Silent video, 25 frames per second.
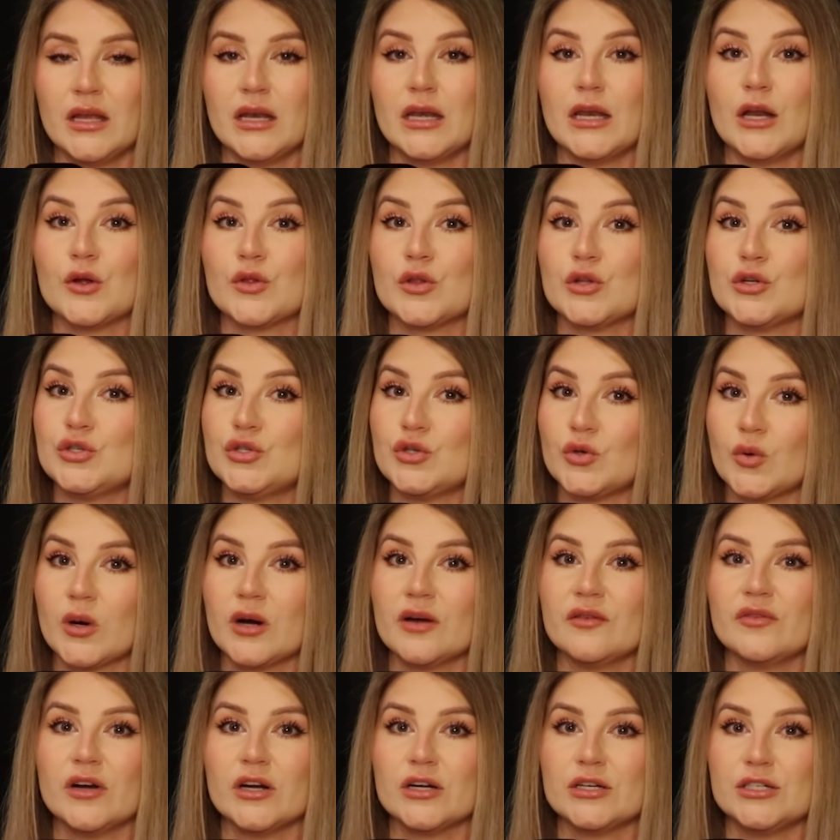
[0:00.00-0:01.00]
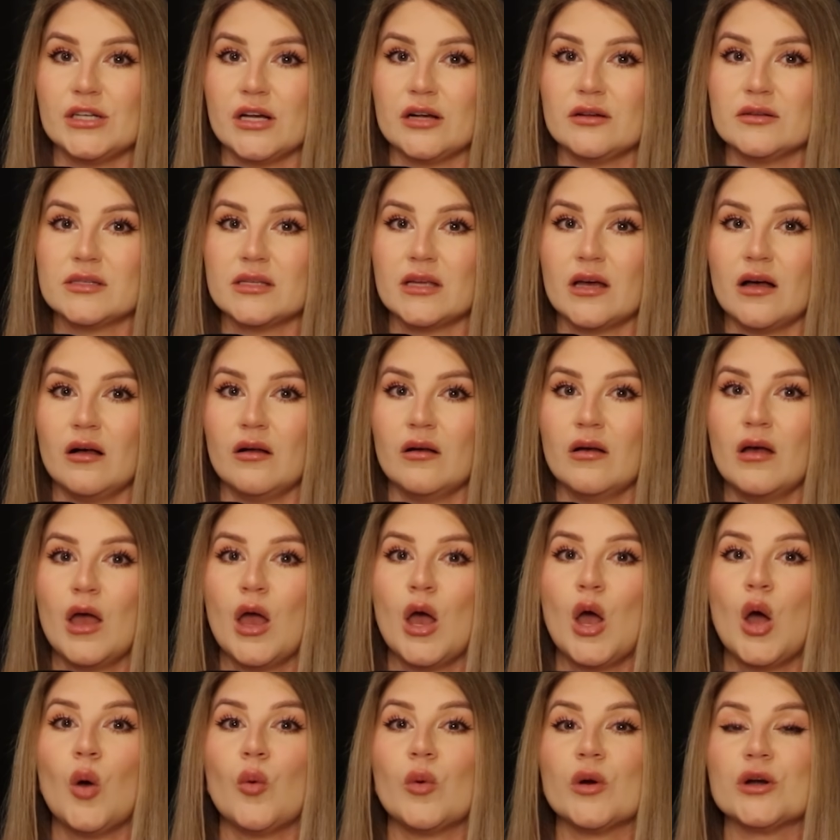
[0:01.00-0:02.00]
near the door of her jail cell
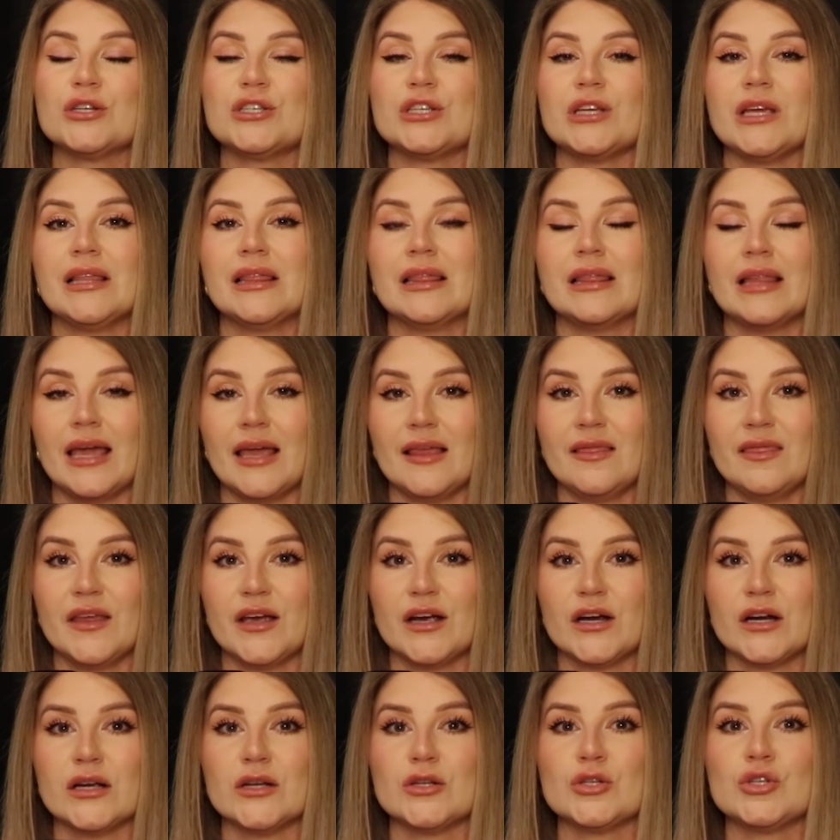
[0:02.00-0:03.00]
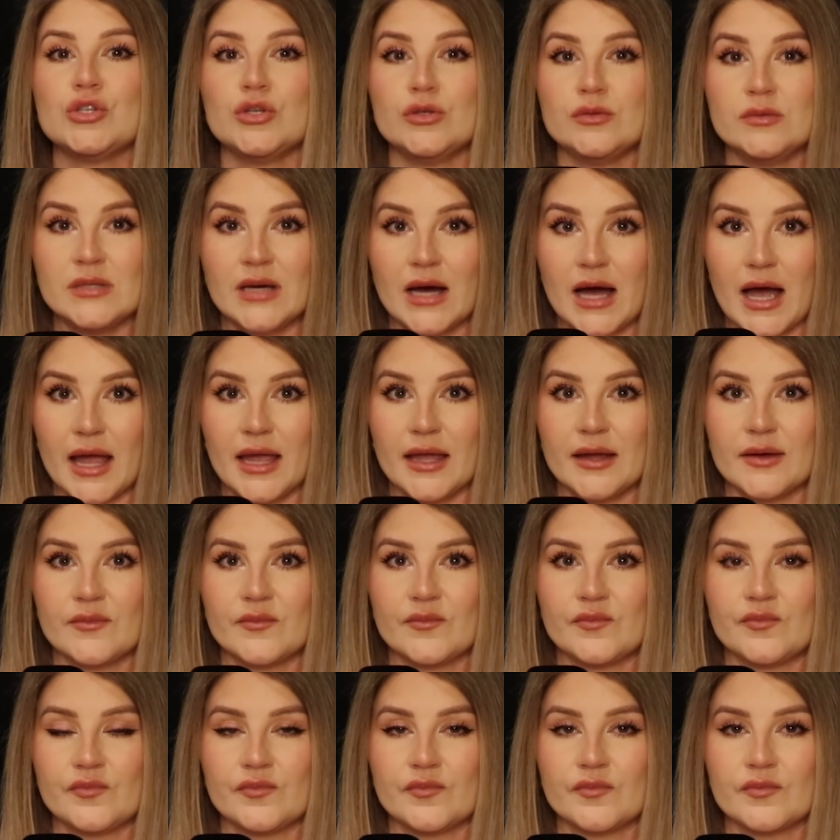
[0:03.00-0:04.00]
where she laid there to die.
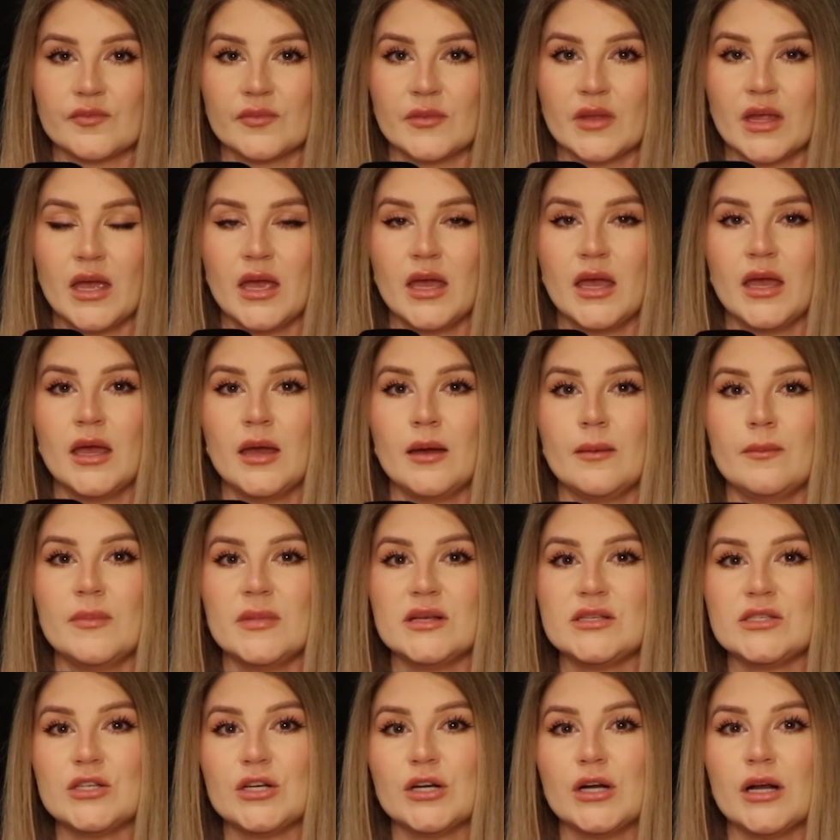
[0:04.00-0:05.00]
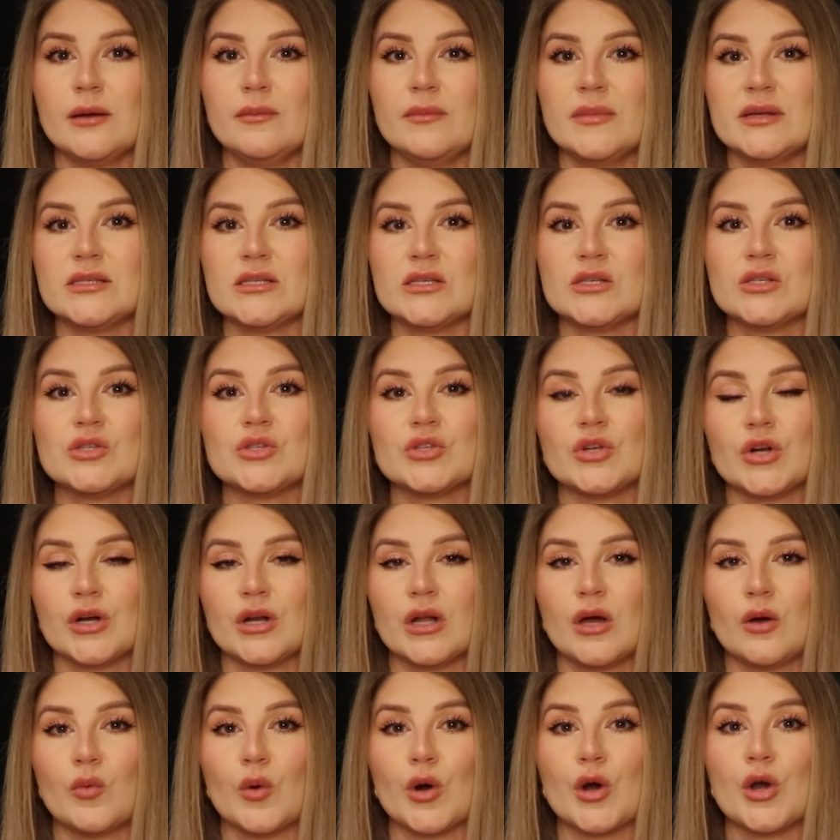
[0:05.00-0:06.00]
Mr. and Mrs.
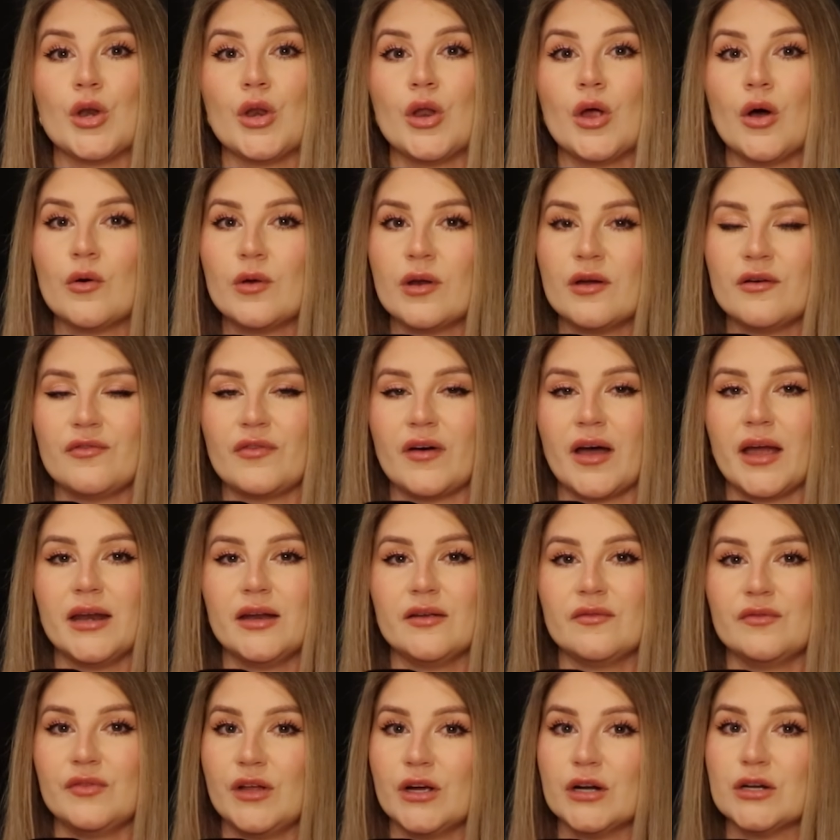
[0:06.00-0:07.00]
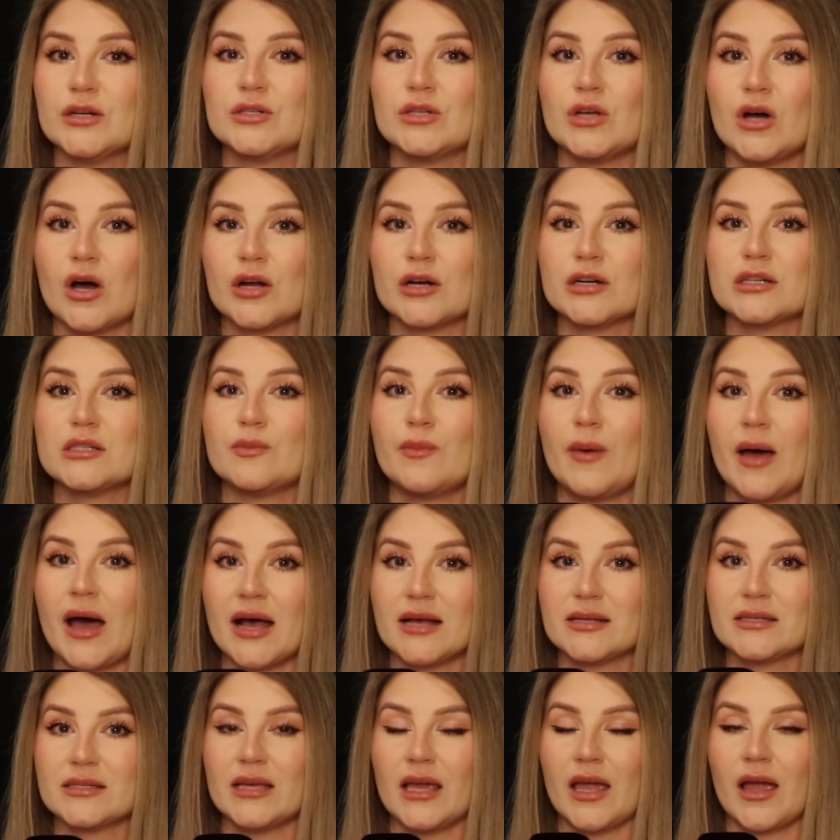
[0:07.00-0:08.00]
Serna were notified of their daughter's
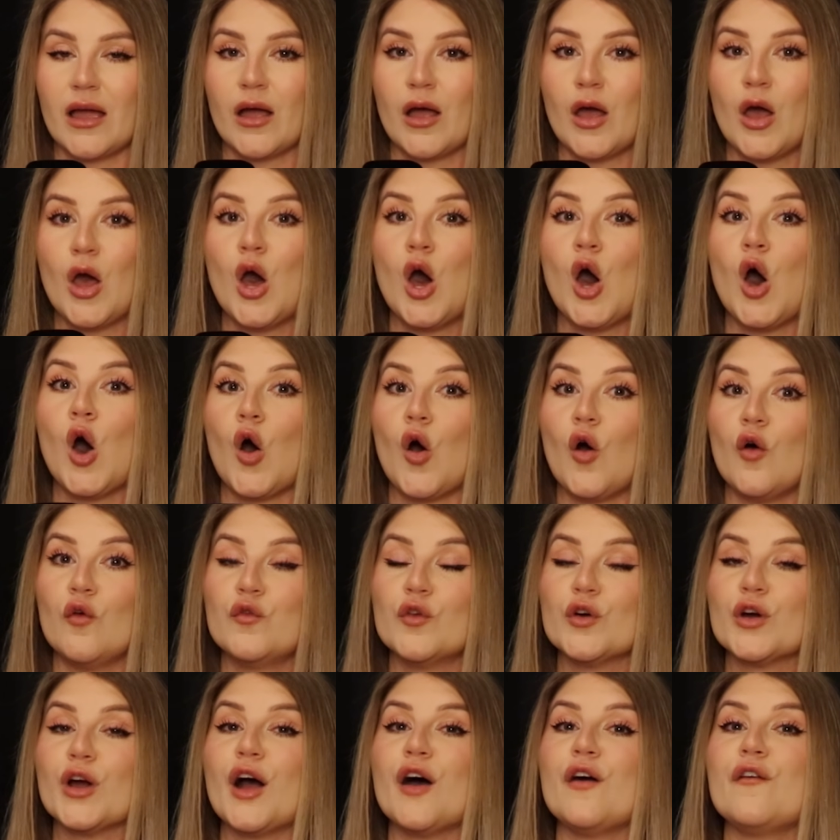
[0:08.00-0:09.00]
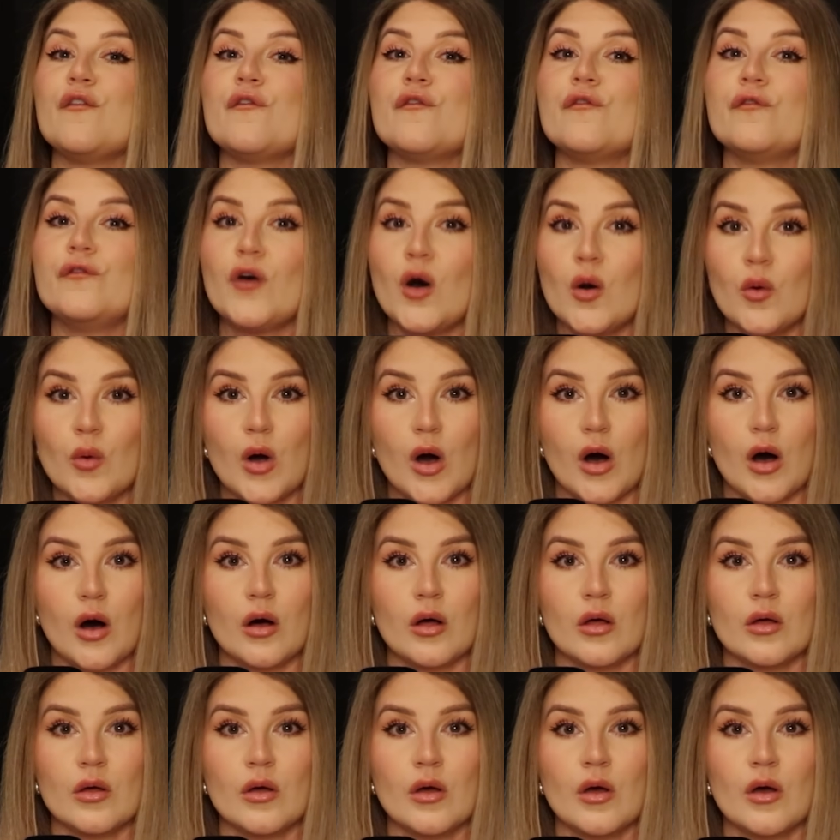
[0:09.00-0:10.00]
passing over a phone
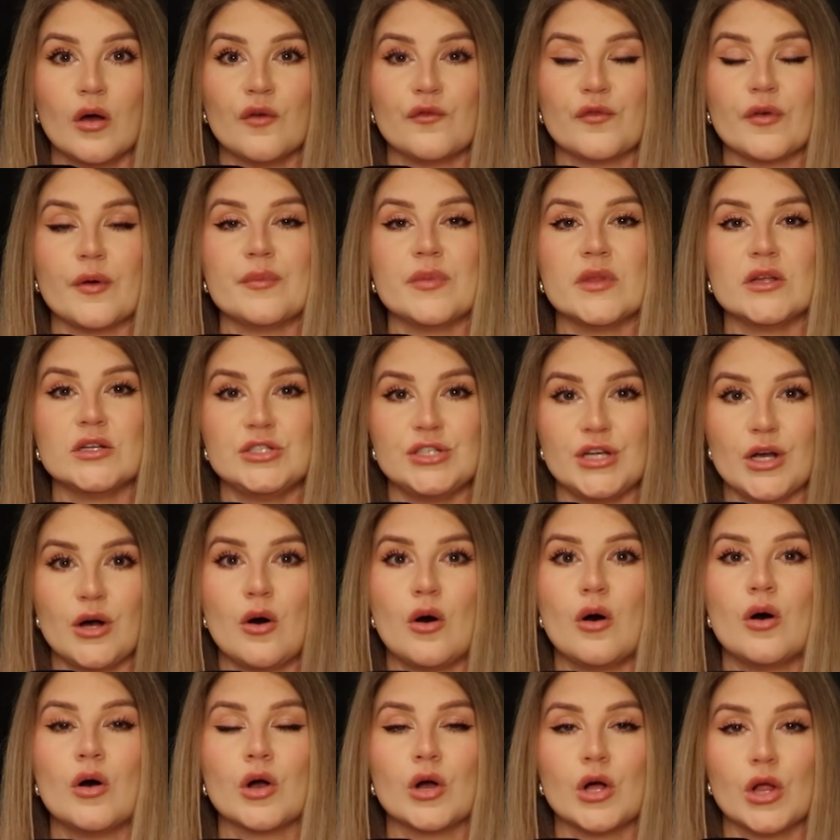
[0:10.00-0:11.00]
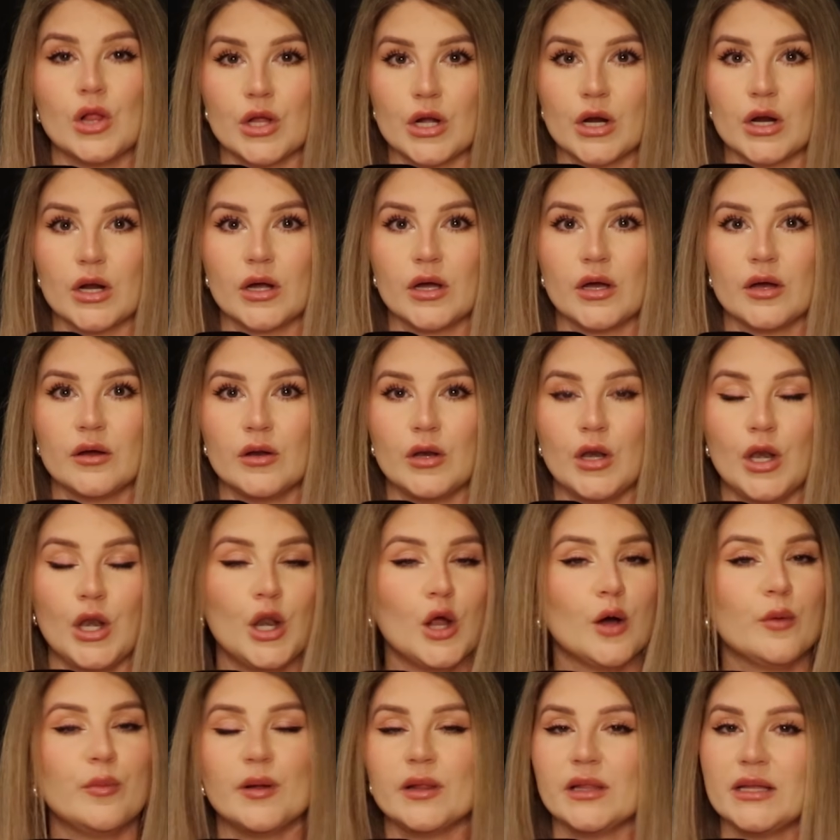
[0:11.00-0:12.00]
call from the jail clerk.
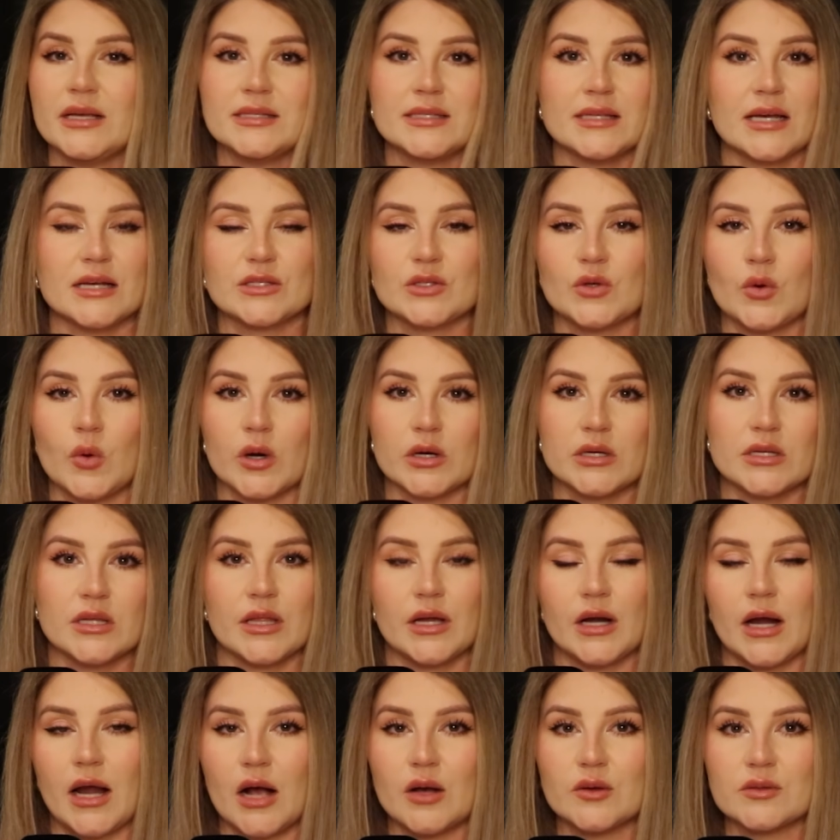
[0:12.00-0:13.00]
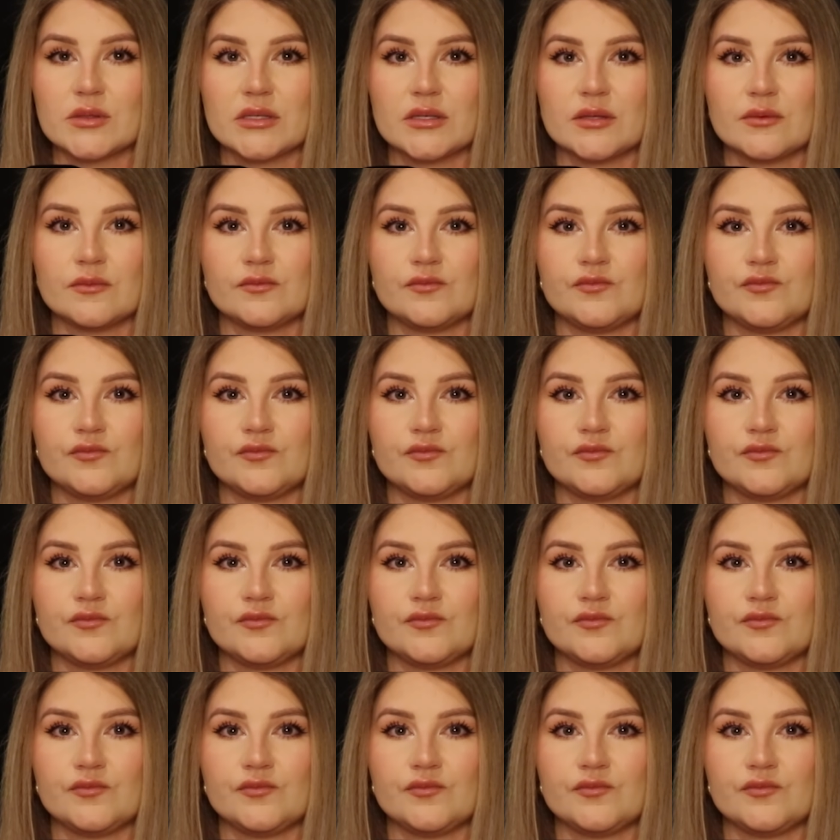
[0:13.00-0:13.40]
No police escort to their house.